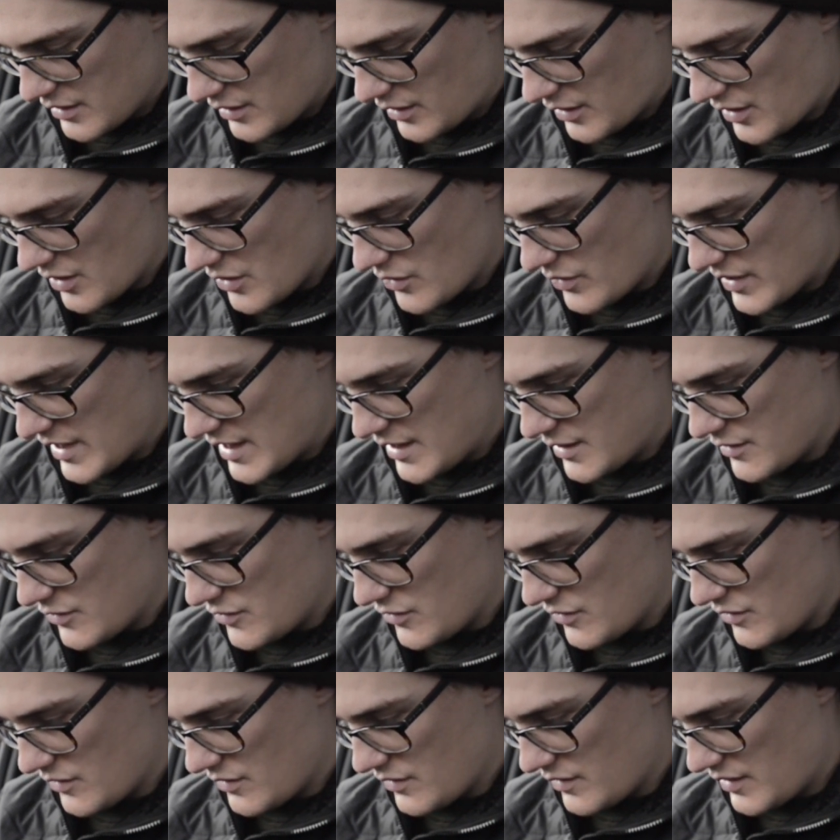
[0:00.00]
Go
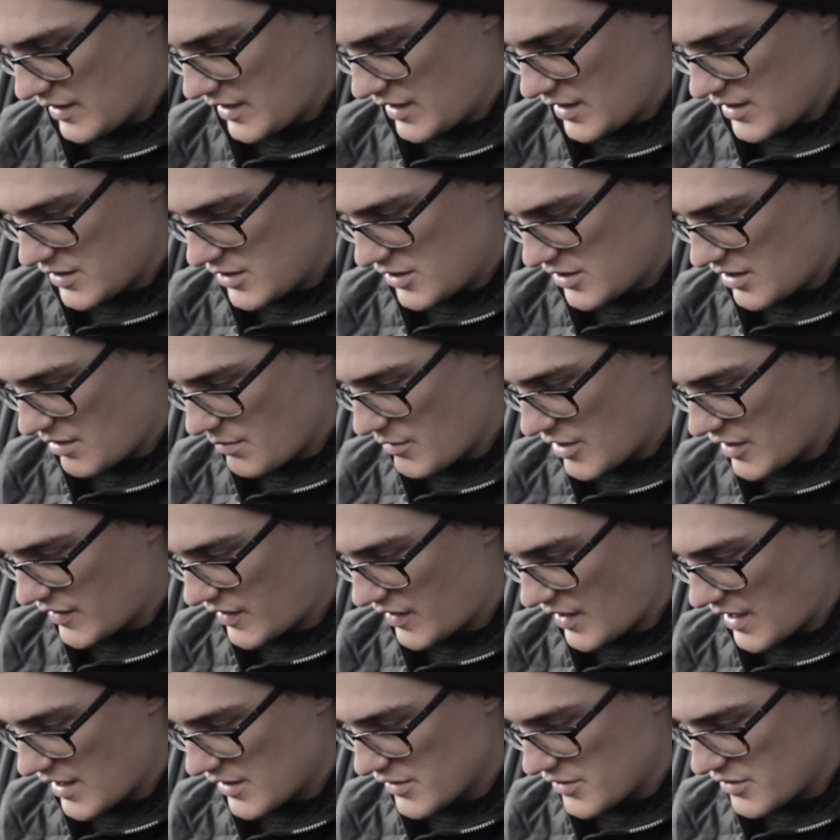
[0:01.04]
into the shimmer
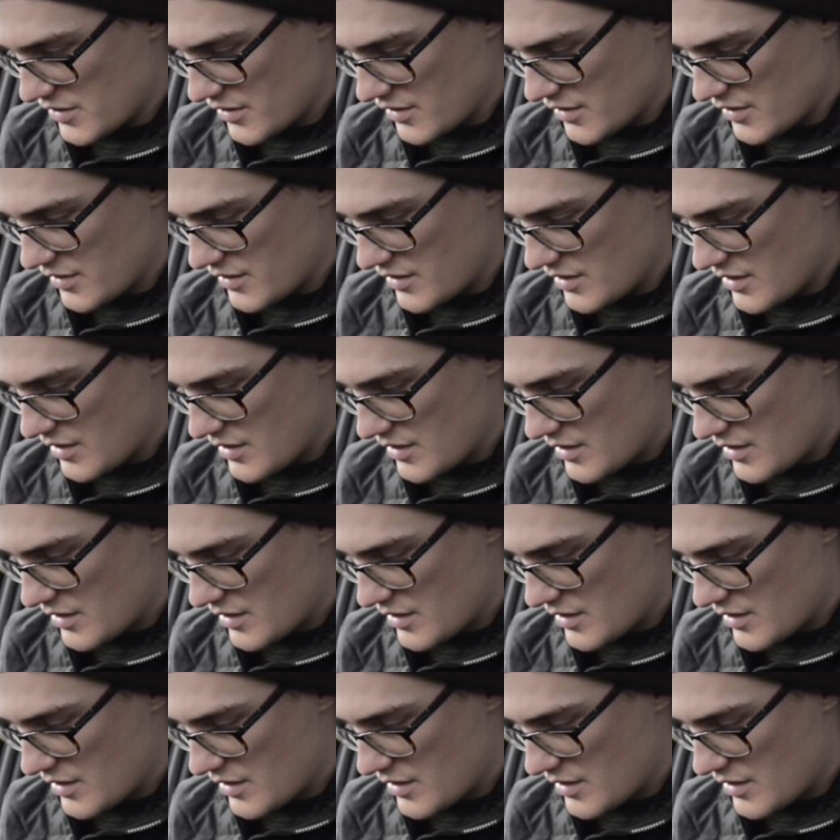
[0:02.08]
section,